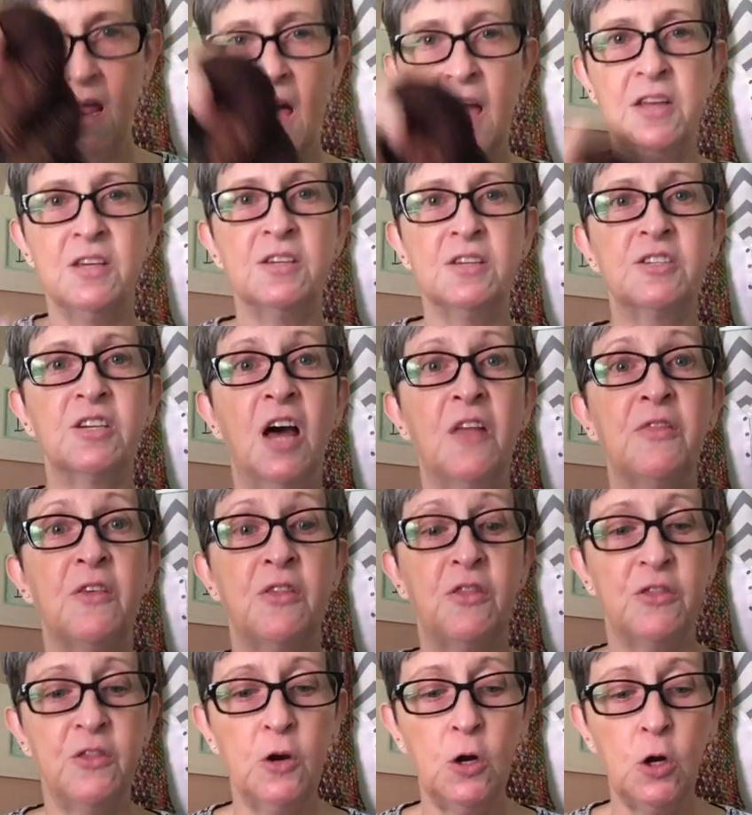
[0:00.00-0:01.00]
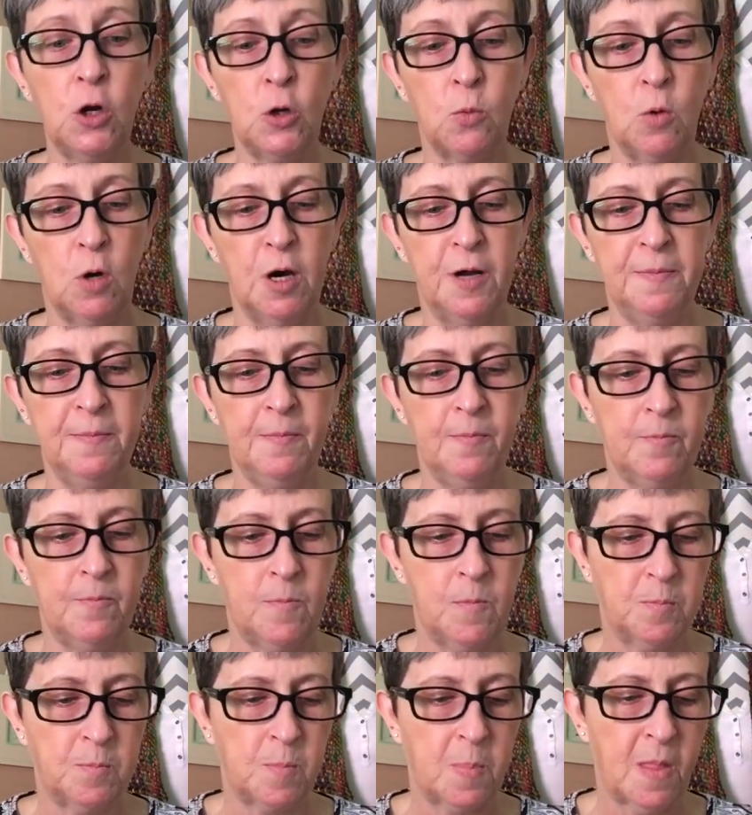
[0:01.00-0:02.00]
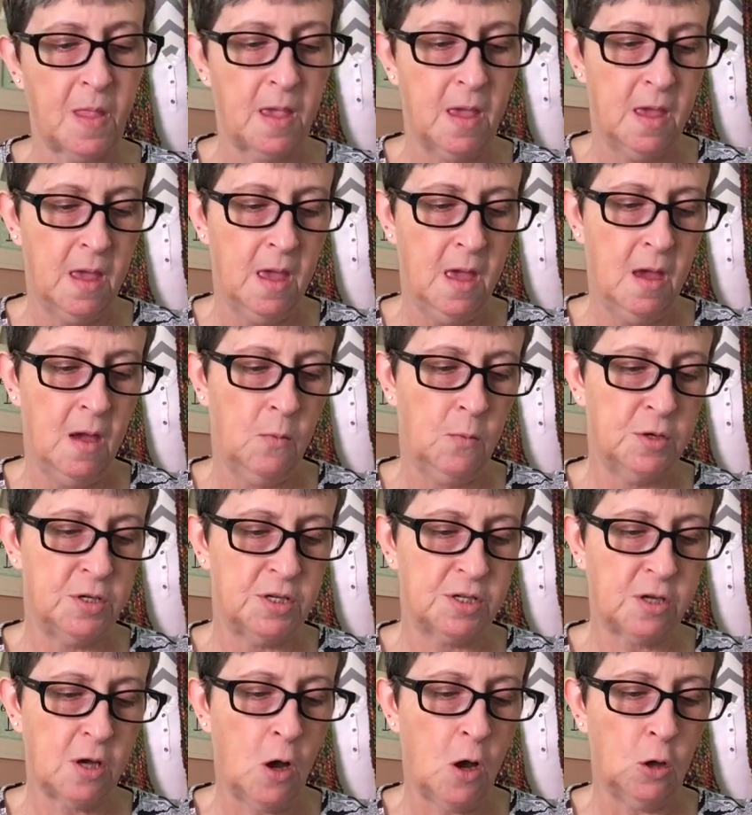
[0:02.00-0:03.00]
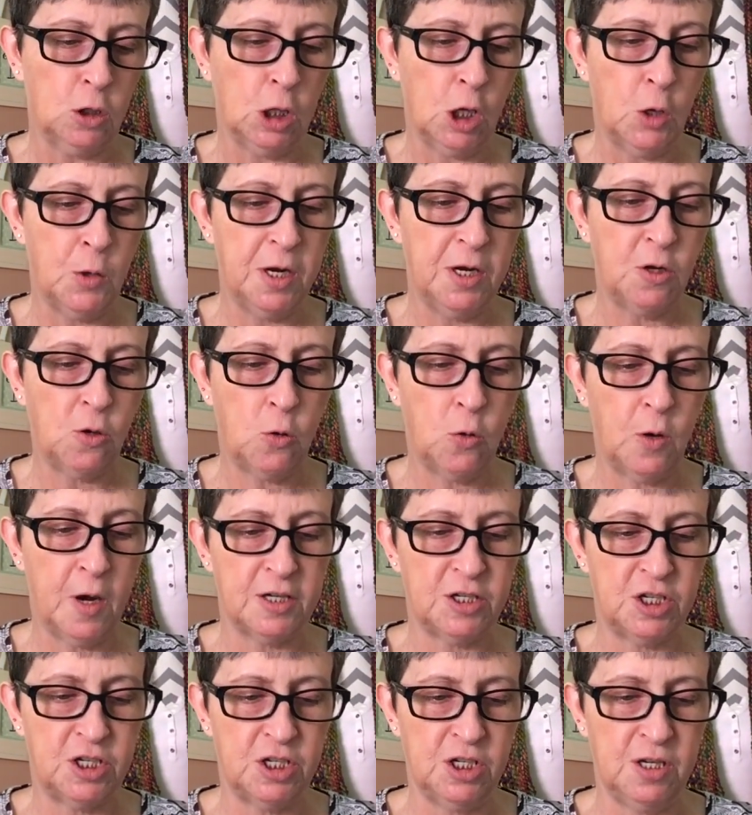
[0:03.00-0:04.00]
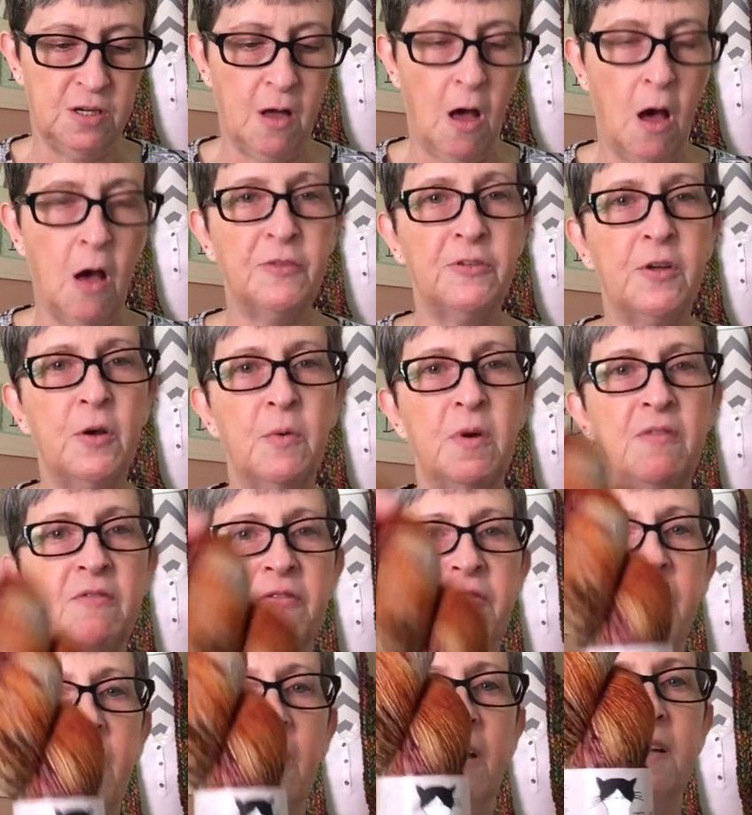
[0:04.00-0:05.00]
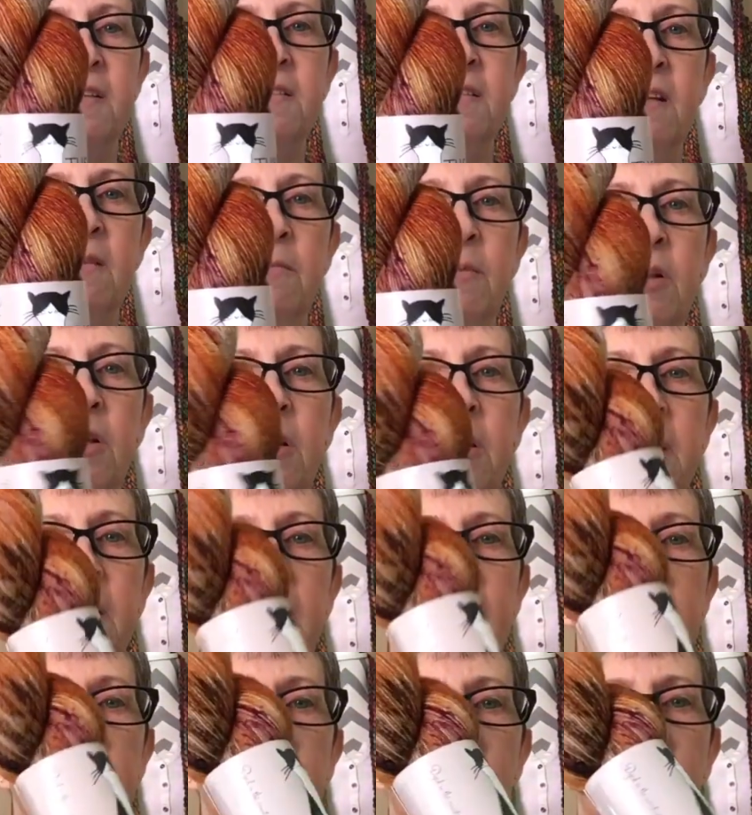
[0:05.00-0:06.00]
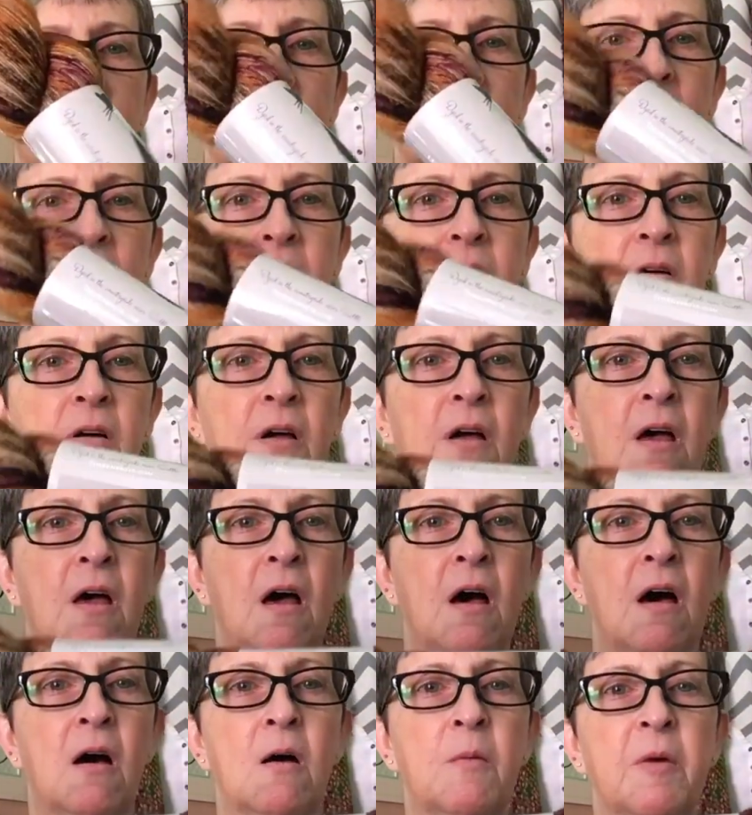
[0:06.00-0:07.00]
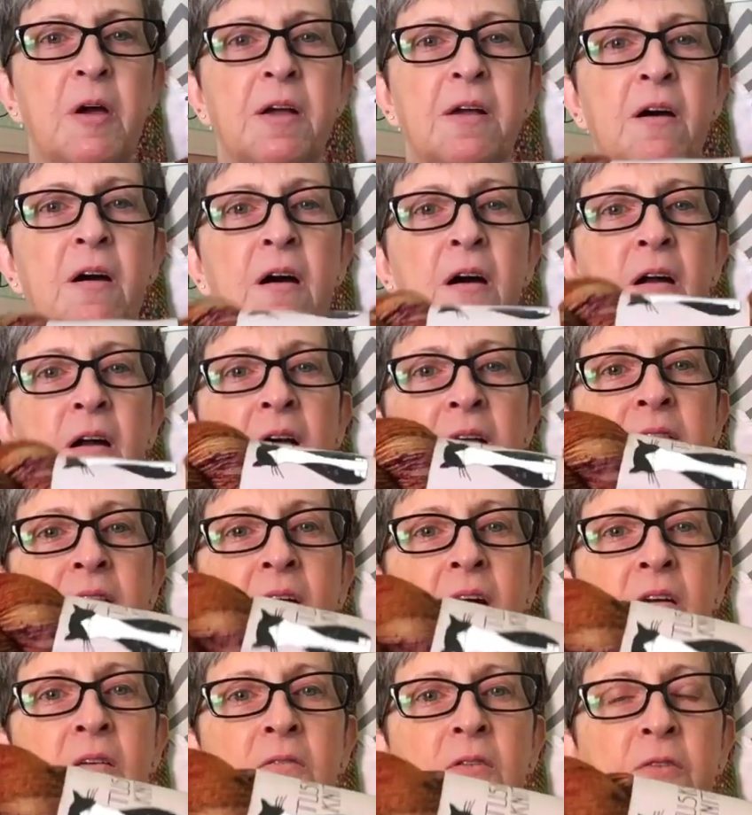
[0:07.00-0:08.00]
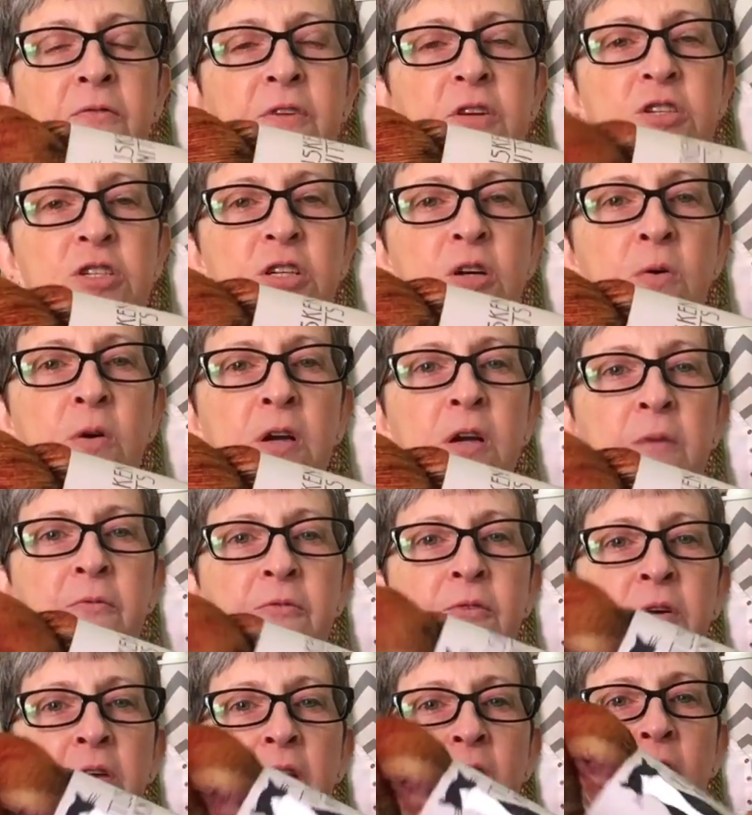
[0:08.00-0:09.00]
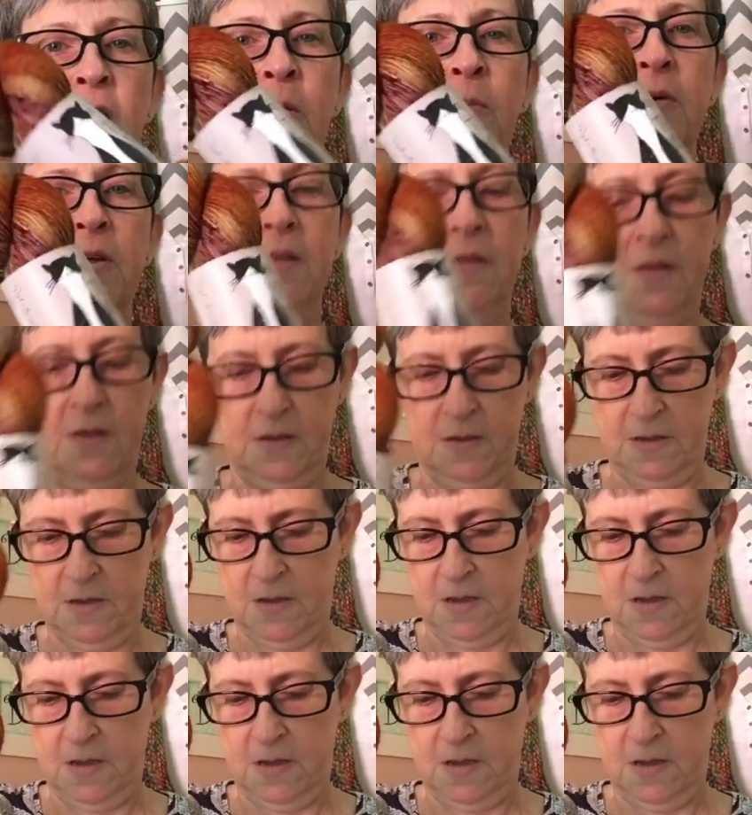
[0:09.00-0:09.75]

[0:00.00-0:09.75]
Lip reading: I just got the third one, which is called Loaded Question, also in fuzz. But look at that, y'all. Oh my God. I don't know if it's showing up for y'all, but the